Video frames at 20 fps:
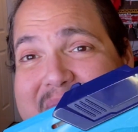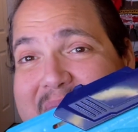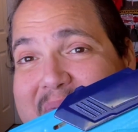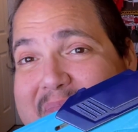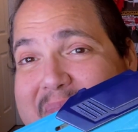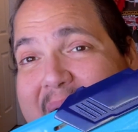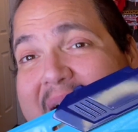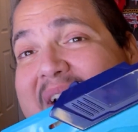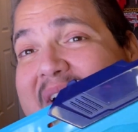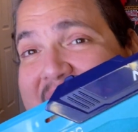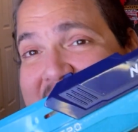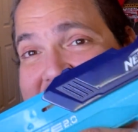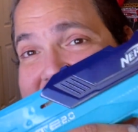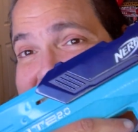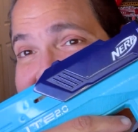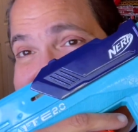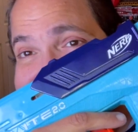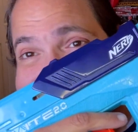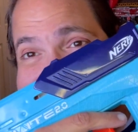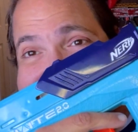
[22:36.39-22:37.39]
better
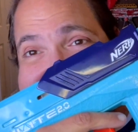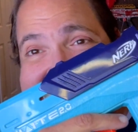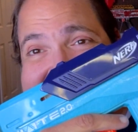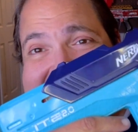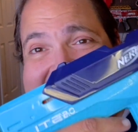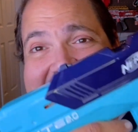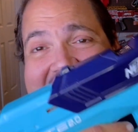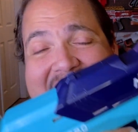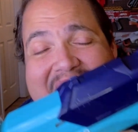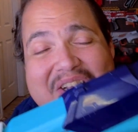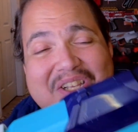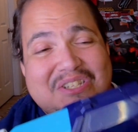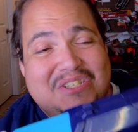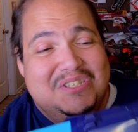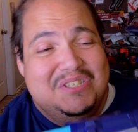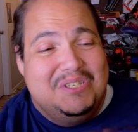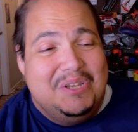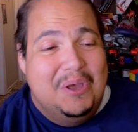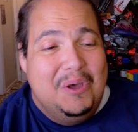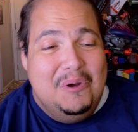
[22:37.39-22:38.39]
than this.
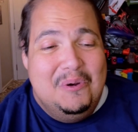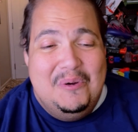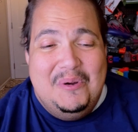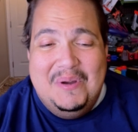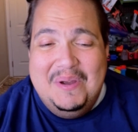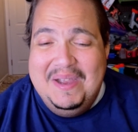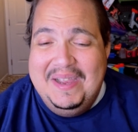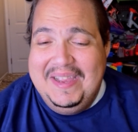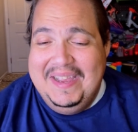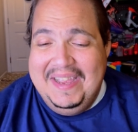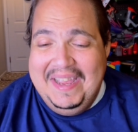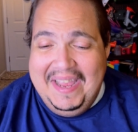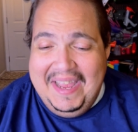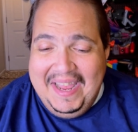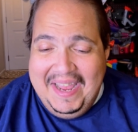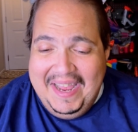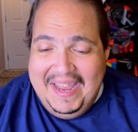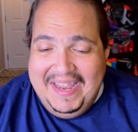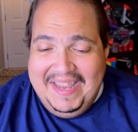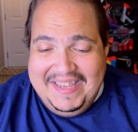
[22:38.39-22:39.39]
So,
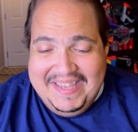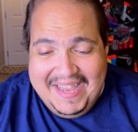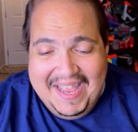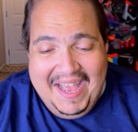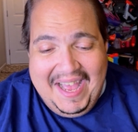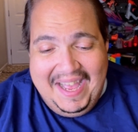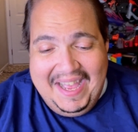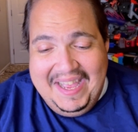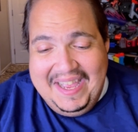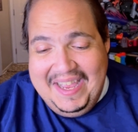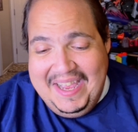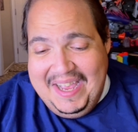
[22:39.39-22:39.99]
yeah.